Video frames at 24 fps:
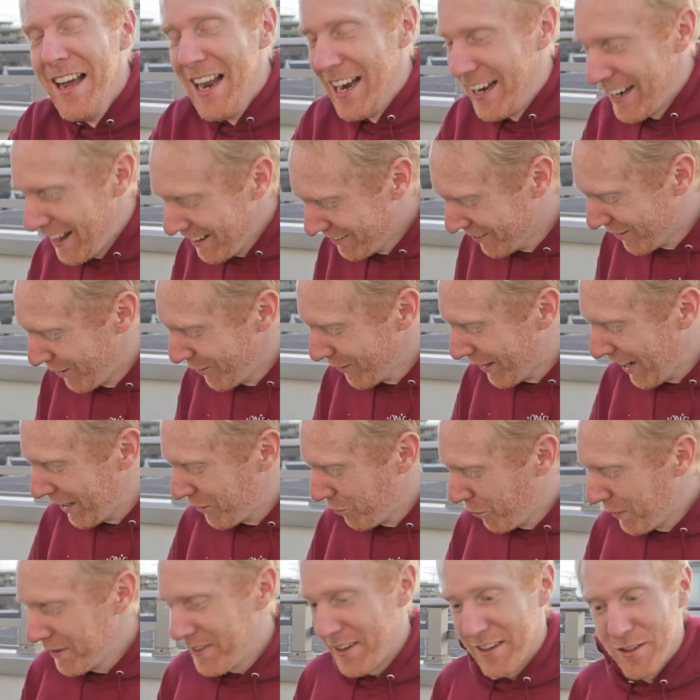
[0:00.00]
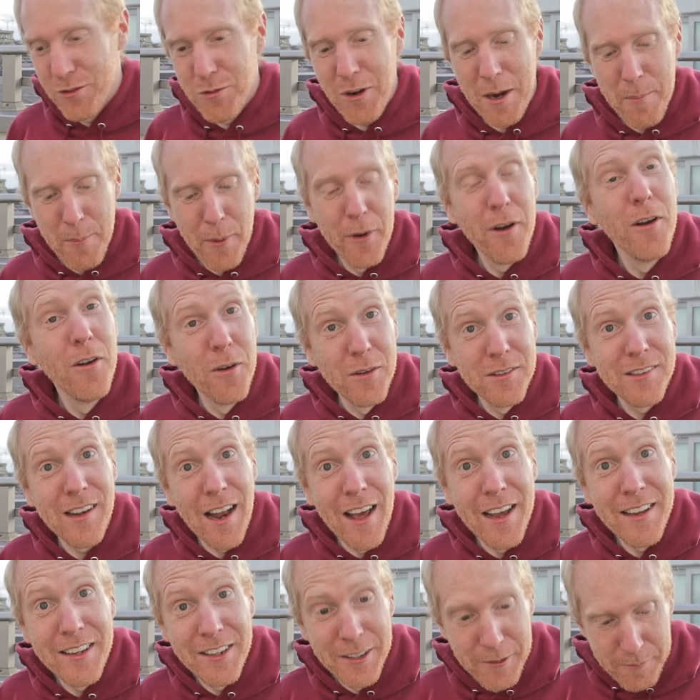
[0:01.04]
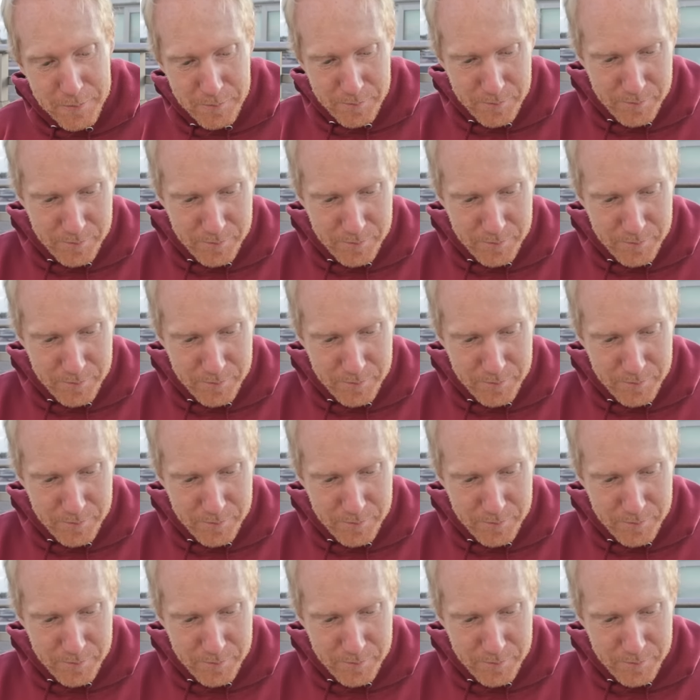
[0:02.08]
Let's look at what this tripod looks like.